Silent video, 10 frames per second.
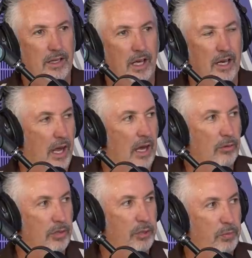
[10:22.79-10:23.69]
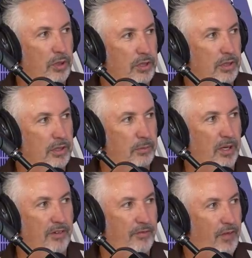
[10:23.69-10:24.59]
an Irish person that's
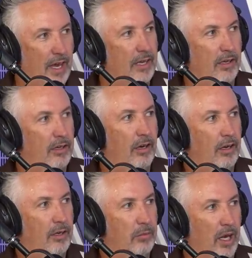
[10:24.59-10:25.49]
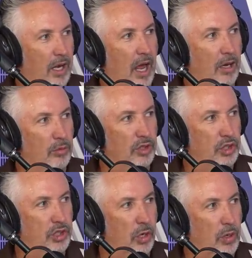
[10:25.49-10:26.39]
been offended by an Irish
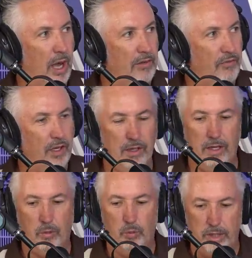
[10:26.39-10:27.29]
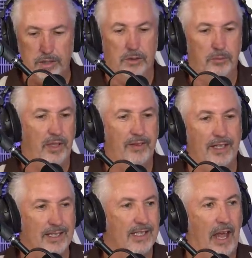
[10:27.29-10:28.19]
joke? I feel like we should be the
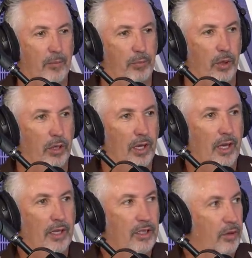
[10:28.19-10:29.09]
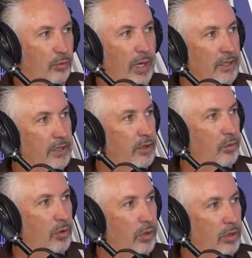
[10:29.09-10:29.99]
example to the rest of the
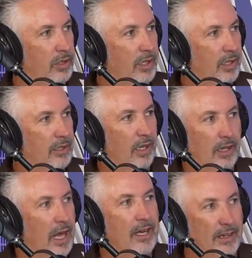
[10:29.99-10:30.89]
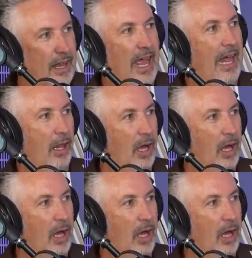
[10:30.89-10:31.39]
world to lighten the hell